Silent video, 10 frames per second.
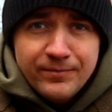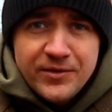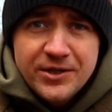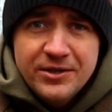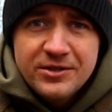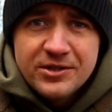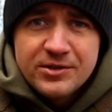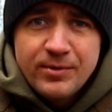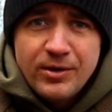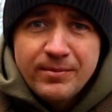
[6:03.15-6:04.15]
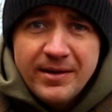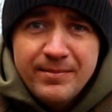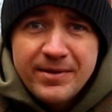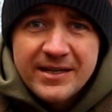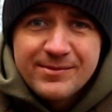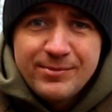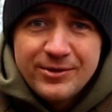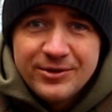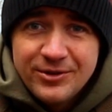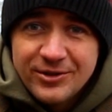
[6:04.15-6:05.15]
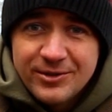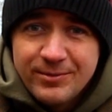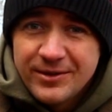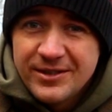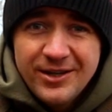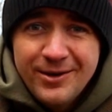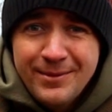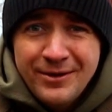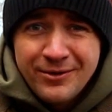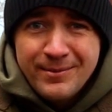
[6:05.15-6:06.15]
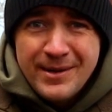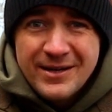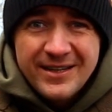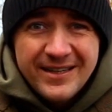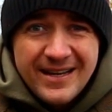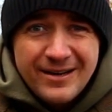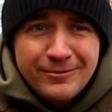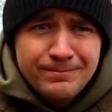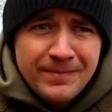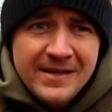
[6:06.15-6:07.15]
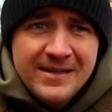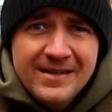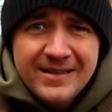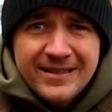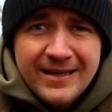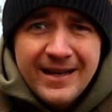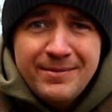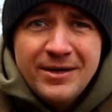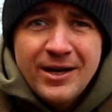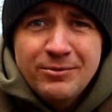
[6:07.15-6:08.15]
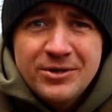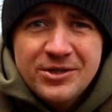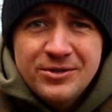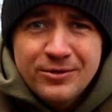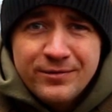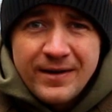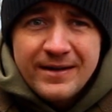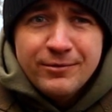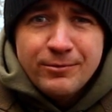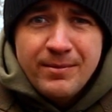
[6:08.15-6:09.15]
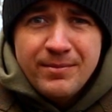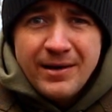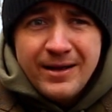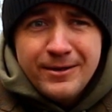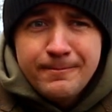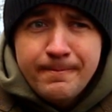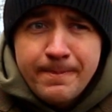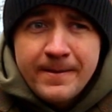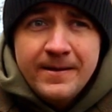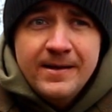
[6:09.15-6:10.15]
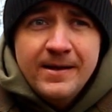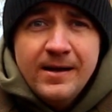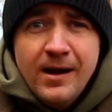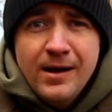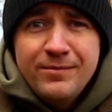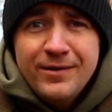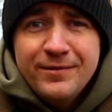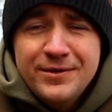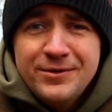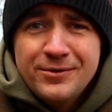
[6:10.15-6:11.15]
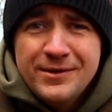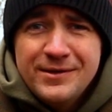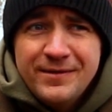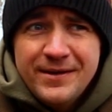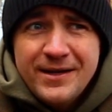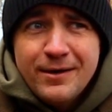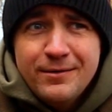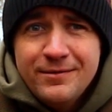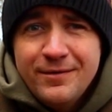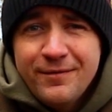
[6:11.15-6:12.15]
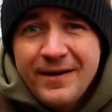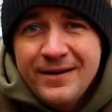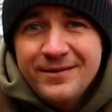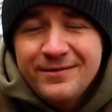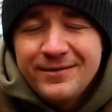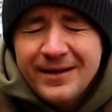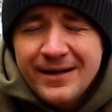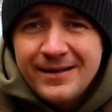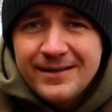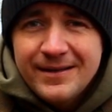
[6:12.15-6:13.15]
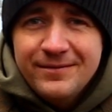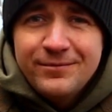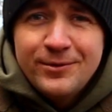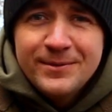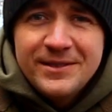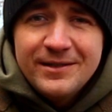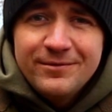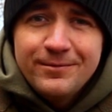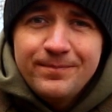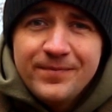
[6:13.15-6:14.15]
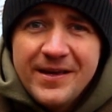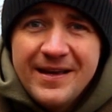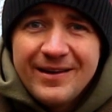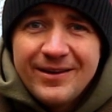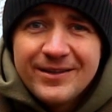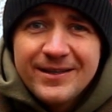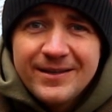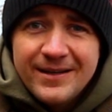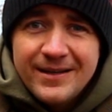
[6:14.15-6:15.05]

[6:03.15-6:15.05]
Do you use a spom, impact spod, dot spod? There's so many on the market now. Let me know which is your favourite one below. Hopefully you've enjoyed this video. If you found it informative, hit like,